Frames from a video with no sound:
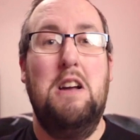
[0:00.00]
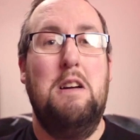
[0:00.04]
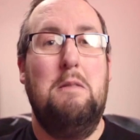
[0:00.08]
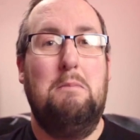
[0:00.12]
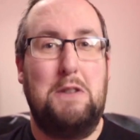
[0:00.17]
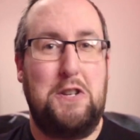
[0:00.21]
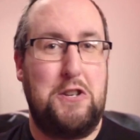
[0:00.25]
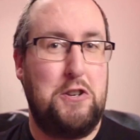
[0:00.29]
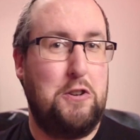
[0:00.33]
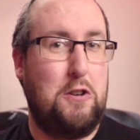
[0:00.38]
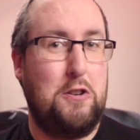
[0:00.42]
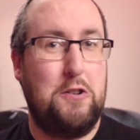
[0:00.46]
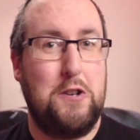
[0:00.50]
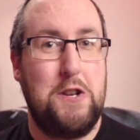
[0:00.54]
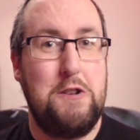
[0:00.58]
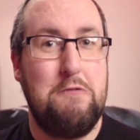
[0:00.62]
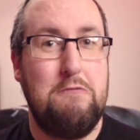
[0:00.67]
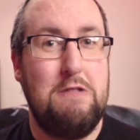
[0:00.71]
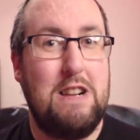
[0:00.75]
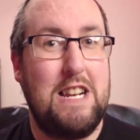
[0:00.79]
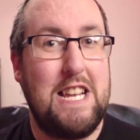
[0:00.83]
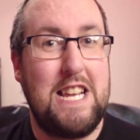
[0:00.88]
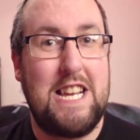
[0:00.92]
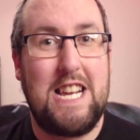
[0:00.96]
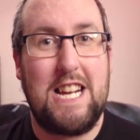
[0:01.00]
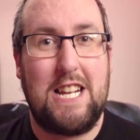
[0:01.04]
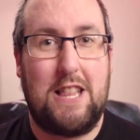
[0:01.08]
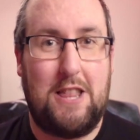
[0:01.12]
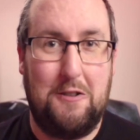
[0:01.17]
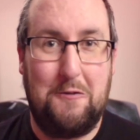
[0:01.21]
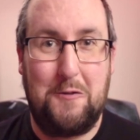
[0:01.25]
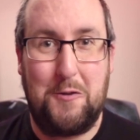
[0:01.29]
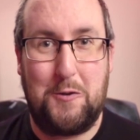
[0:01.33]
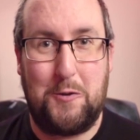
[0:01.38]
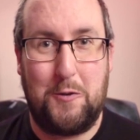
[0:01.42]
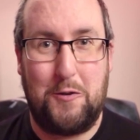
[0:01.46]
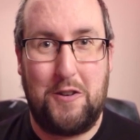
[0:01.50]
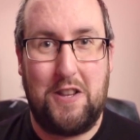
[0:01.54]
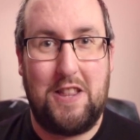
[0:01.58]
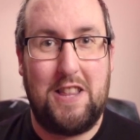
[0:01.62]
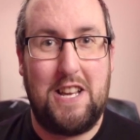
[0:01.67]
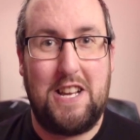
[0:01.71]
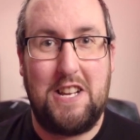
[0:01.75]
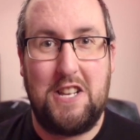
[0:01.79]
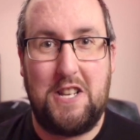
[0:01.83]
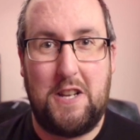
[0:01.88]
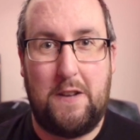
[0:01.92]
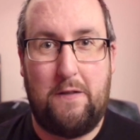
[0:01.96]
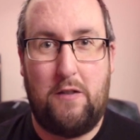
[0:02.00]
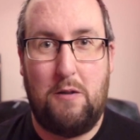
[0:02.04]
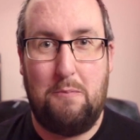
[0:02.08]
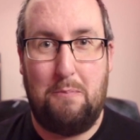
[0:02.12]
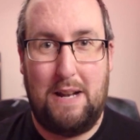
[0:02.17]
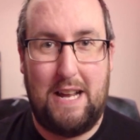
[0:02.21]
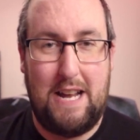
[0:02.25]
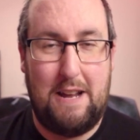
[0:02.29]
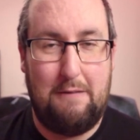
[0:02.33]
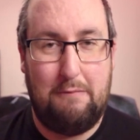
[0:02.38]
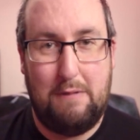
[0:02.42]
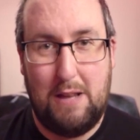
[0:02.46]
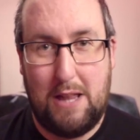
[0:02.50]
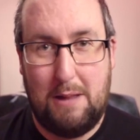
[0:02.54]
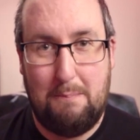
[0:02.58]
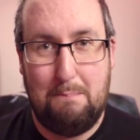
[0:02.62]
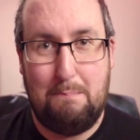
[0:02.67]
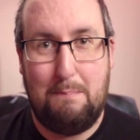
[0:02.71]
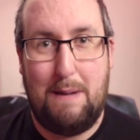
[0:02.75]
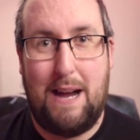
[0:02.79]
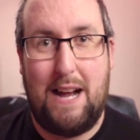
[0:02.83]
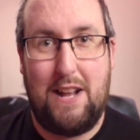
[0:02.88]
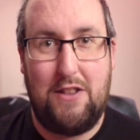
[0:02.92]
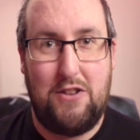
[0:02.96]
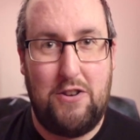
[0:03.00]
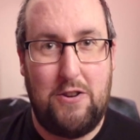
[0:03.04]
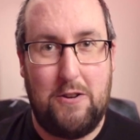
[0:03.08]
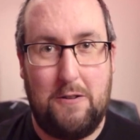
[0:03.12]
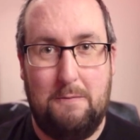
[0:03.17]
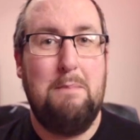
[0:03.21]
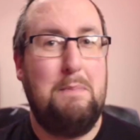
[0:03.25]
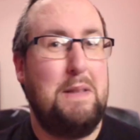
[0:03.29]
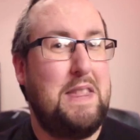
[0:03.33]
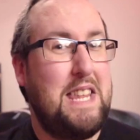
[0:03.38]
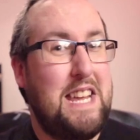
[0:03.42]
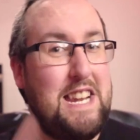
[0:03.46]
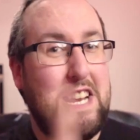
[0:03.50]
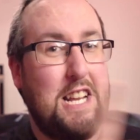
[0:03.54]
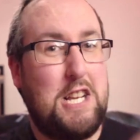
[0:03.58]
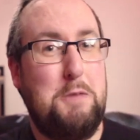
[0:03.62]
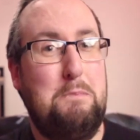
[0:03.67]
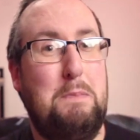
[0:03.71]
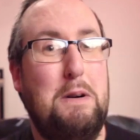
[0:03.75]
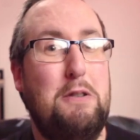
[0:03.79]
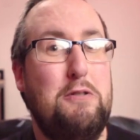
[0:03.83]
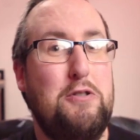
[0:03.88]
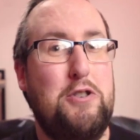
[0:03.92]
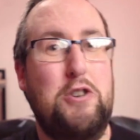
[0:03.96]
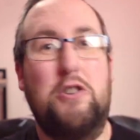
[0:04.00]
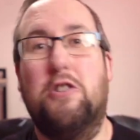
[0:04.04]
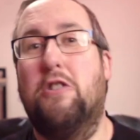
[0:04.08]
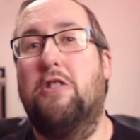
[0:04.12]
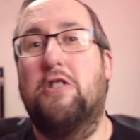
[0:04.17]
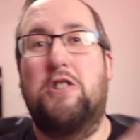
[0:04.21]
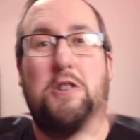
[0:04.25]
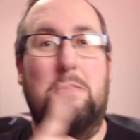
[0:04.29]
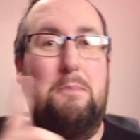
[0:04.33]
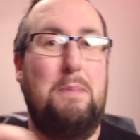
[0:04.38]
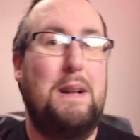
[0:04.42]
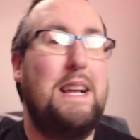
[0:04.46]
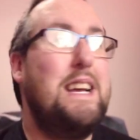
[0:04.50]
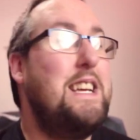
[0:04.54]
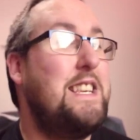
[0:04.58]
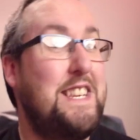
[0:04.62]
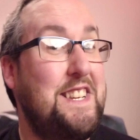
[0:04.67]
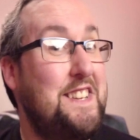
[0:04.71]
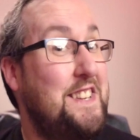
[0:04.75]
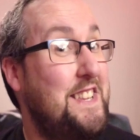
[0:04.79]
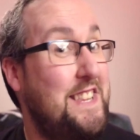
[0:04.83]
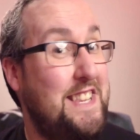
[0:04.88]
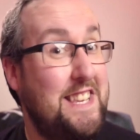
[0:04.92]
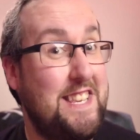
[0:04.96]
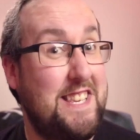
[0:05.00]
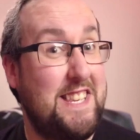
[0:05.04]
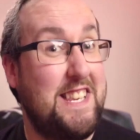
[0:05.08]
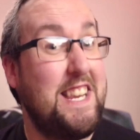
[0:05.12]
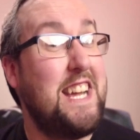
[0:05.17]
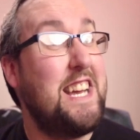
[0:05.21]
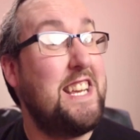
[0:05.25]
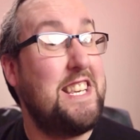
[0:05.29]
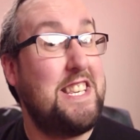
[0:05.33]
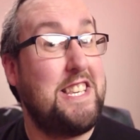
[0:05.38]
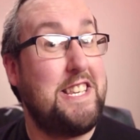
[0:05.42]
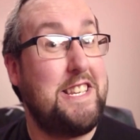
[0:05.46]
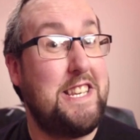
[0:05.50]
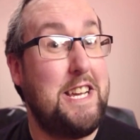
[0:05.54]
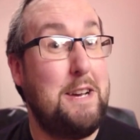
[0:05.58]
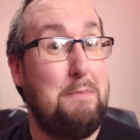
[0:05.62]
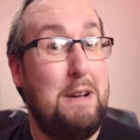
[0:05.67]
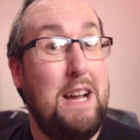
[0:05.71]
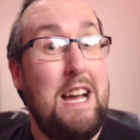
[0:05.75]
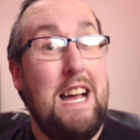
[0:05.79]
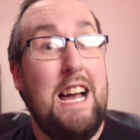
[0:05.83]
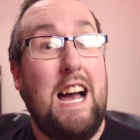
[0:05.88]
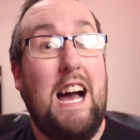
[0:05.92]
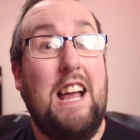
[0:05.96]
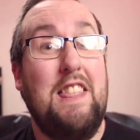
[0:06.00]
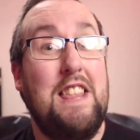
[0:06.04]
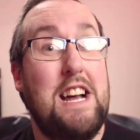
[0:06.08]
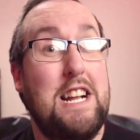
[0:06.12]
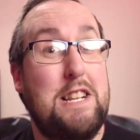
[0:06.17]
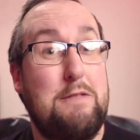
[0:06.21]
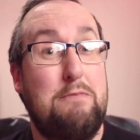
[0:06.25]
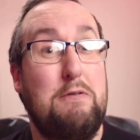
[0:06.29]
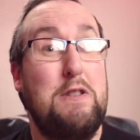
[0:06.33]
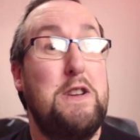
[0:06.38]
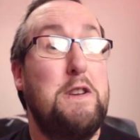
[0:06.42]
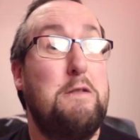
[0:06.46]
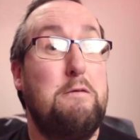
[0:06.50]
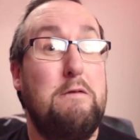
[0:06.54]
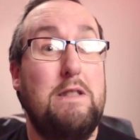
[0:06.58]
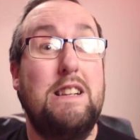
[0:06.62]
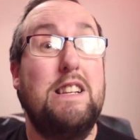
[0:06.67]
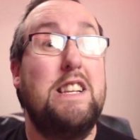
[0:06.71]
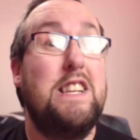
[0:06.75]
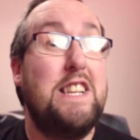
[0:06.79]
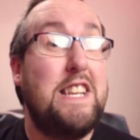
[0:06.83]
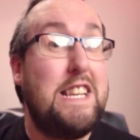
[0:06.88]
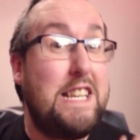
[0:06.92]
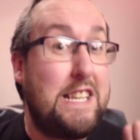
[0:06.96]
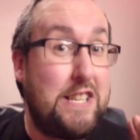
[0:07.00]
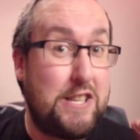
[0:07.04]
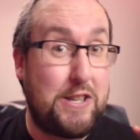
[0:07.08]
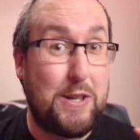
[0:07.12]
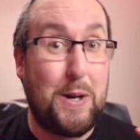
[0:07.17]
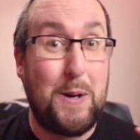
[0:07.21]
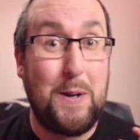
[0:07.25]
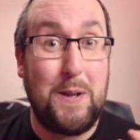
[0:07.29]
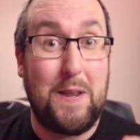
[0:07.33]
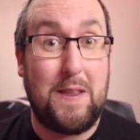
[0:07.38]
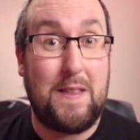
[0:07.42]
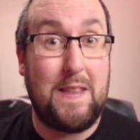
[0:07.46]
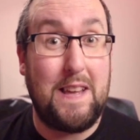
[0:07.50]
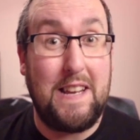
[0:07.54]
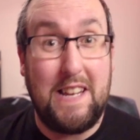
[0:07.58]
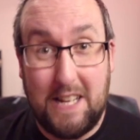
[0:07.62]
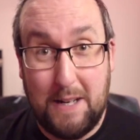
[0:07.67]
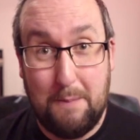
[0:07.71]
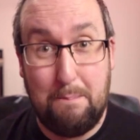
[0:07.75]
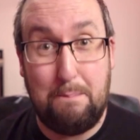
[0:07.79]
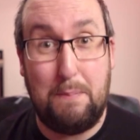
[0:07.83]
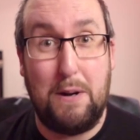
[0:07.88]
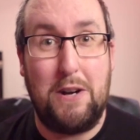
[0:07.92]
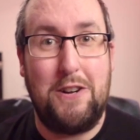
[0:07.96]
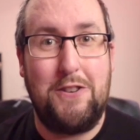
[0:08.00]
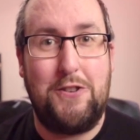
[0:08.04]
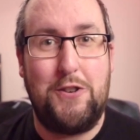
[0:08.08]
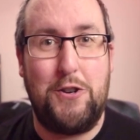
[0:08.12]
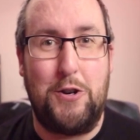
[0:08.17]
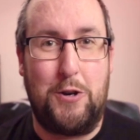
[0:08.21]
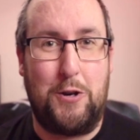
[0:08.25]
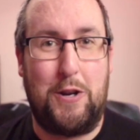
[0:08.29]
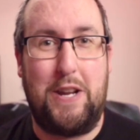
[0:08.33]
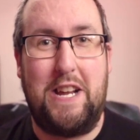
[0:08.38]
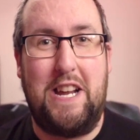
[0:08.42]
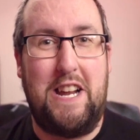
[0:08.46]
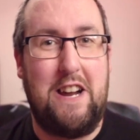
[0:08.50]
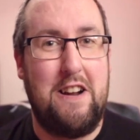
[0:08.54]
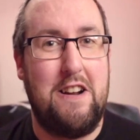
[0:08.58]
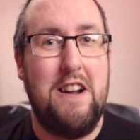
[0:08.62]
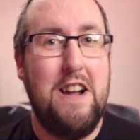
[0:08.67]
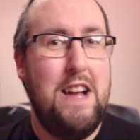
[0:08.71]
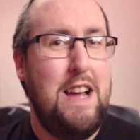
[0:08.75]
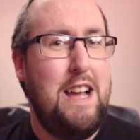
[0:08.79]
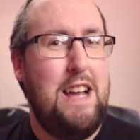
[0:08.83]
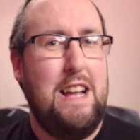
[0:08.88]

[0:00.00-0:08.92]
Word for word: but you only really get those sort of things if you play with manual. But then exposure also plays into this next tip, and that's where you really need to start thinking about your gear.